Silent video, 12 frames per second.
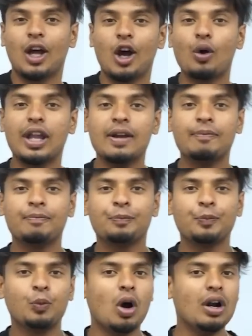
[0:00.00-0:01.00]
Okay,
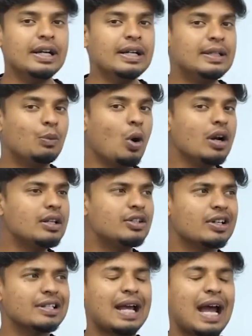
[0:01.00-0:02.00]
what did what
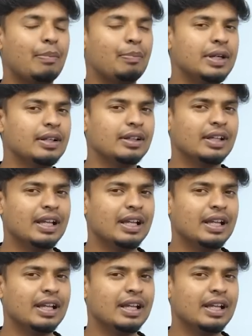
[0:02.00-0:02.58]
just happened?